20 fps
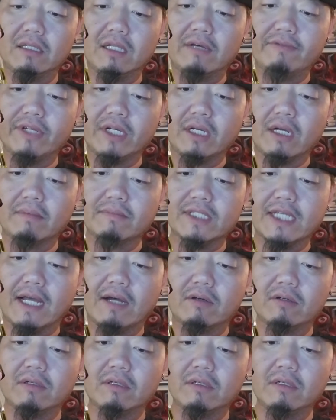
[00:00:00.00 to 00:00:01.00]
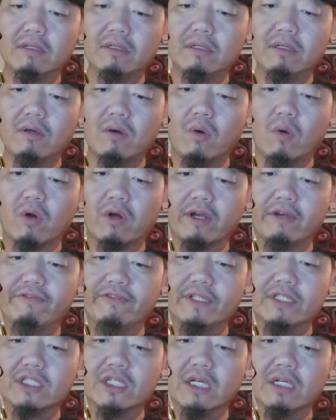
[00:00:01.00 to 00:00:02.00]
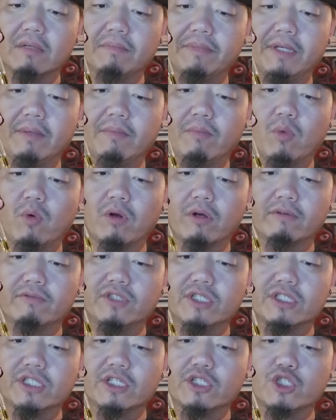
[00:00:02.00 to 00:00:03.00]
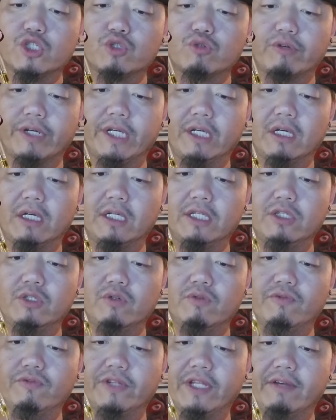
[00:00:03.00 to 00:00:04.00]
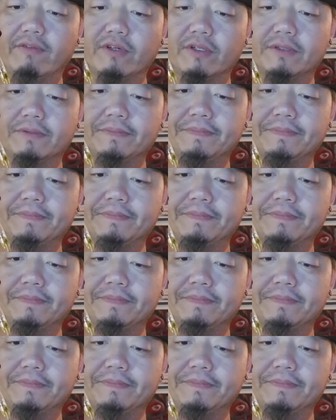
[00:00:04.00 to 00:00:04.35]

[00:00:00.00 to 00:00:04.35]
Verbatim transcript: of it comes out, or if it's going to be more of just a straight honeydew flavor.